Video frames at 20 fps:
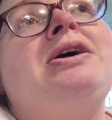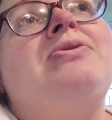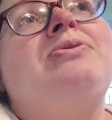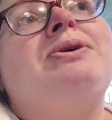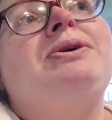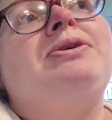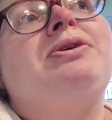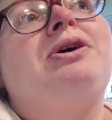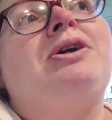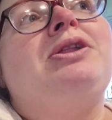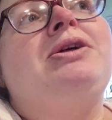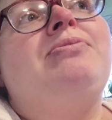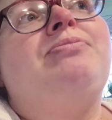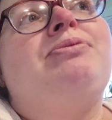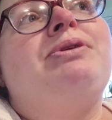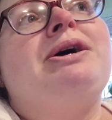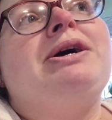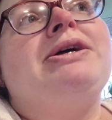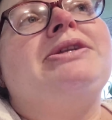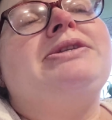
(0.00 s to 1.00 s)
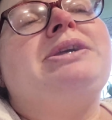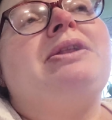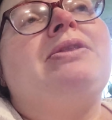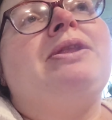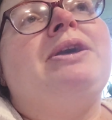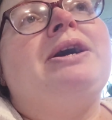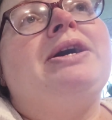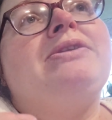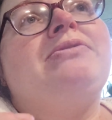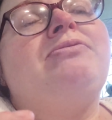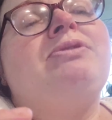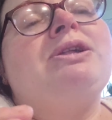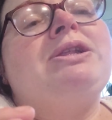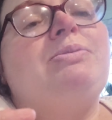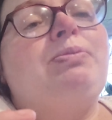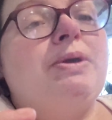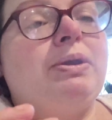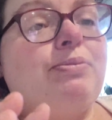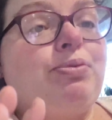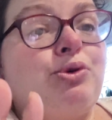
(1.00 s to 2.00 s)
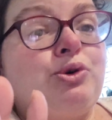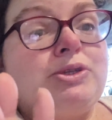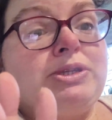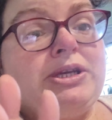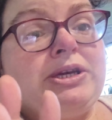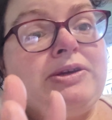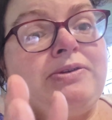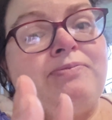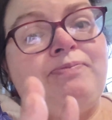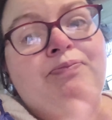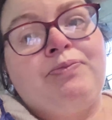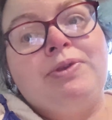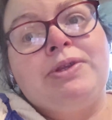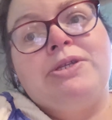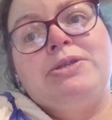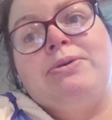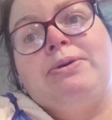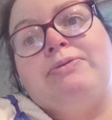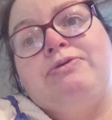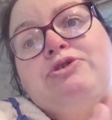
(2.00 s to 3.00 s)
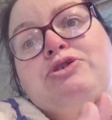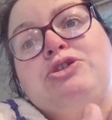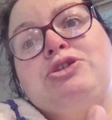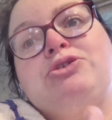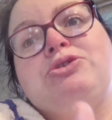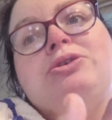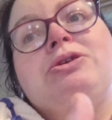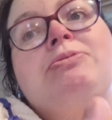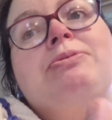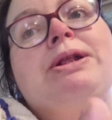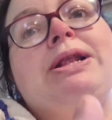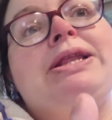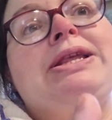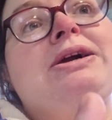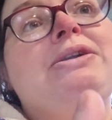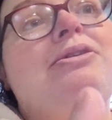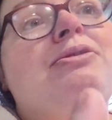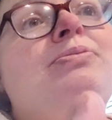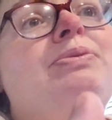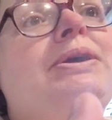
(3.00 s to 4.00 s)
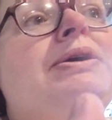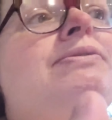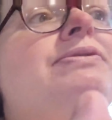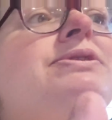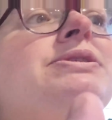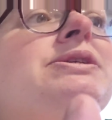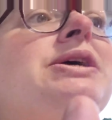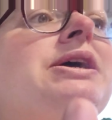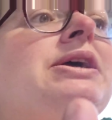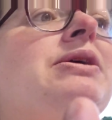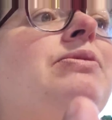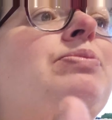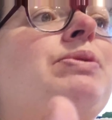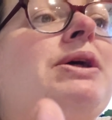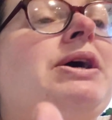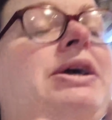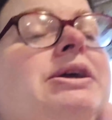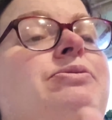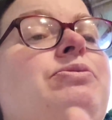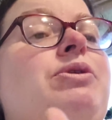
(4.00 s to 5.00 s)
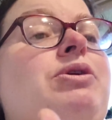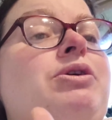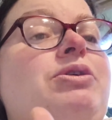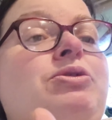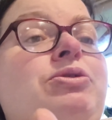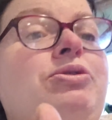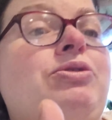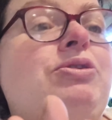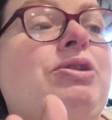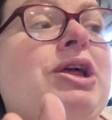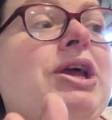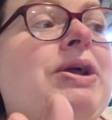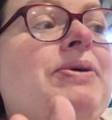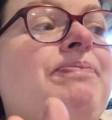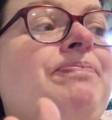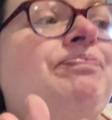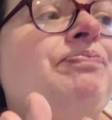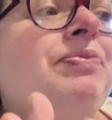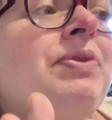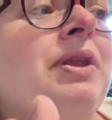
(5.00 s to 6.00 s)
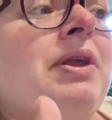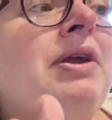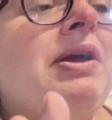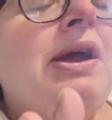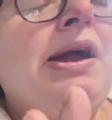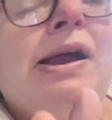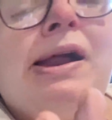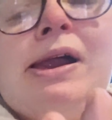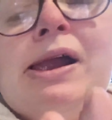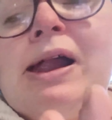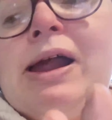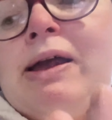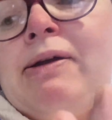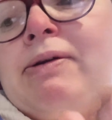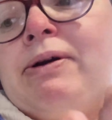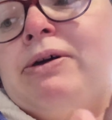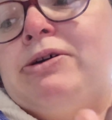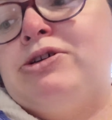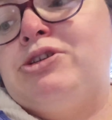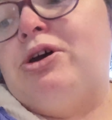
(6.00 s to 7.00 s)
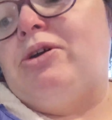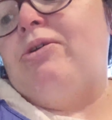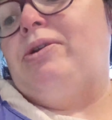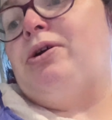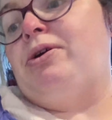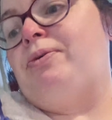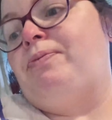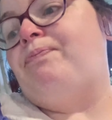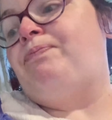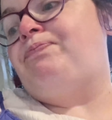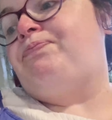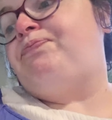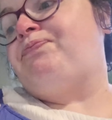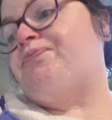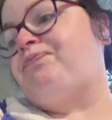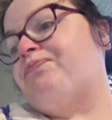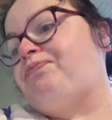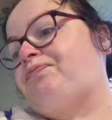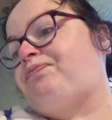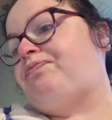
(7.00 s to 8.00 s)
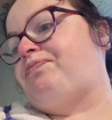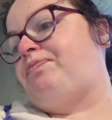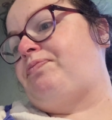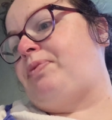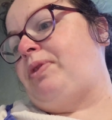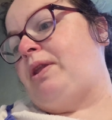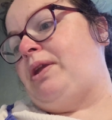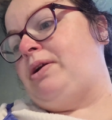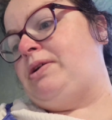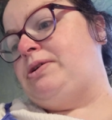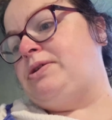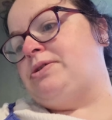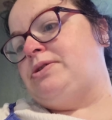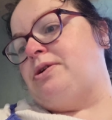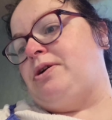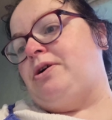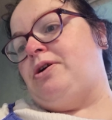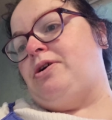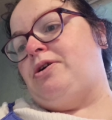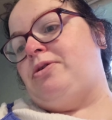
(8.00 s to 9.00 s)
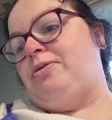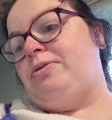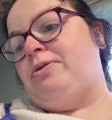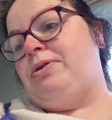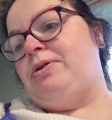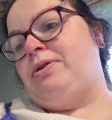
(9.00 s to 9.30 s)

the garlic bread, and they had a really big pudding. So I've just done them a little bit of a snacky plate, what I call it, and I'll show you. So